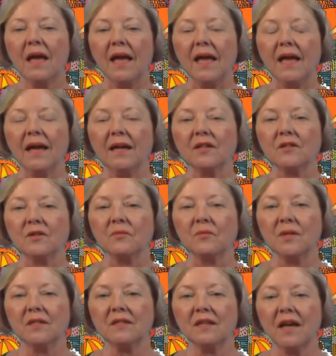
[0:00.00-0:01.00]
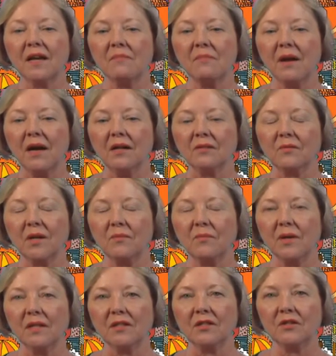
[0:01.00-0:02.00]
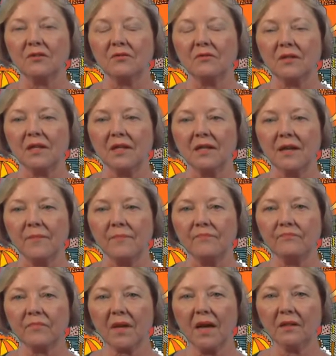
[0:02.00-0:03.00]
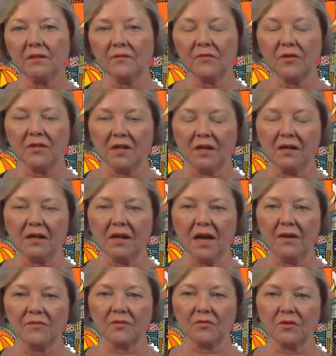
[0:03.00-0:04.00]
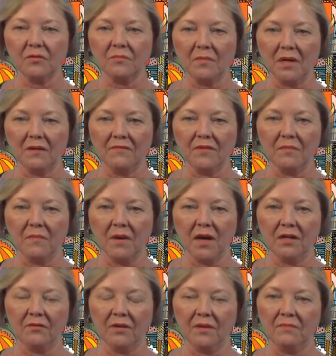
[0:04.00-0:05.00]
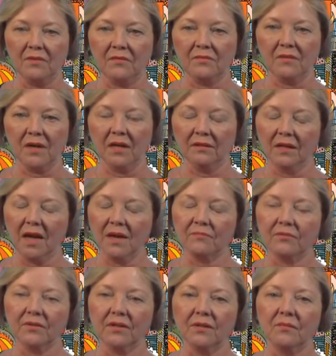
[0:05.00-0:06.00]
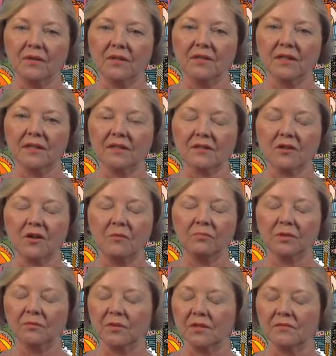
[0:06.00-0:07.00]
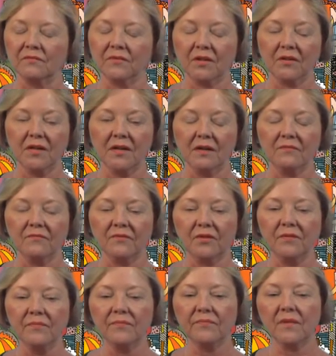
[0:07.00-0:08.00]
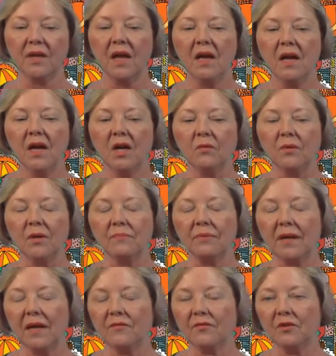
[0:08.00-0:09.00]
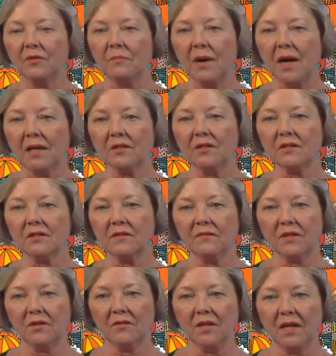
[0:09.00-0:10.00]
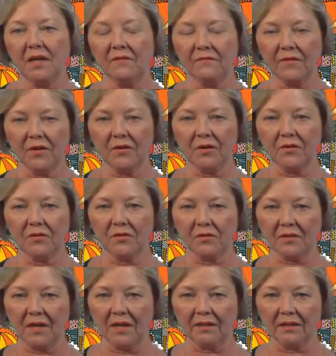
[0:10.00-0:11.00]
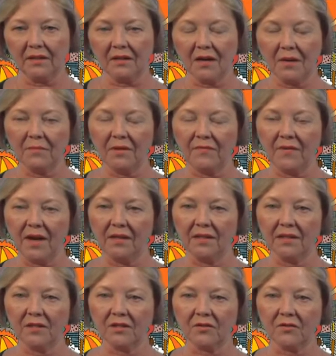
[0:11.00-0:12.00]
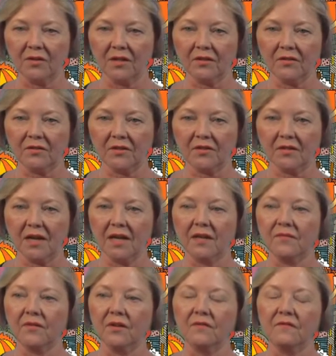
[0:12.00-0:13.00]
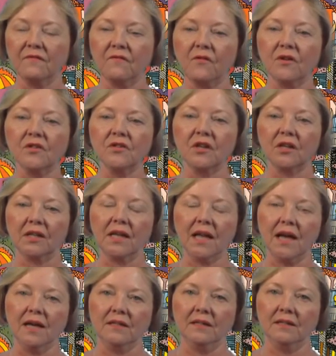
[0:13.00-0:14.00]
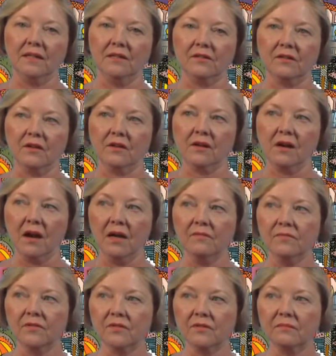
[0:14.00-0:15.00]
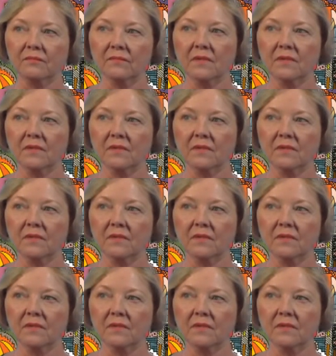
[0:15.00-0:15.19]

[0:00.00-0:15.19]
and we set about. We went to the California Archives room of the Monterey uh, Library, where Dennis Copeland was very helpful. We plowed through boxes of donated photos that the Carmel Valley Historical Society very fortunately had in its archives.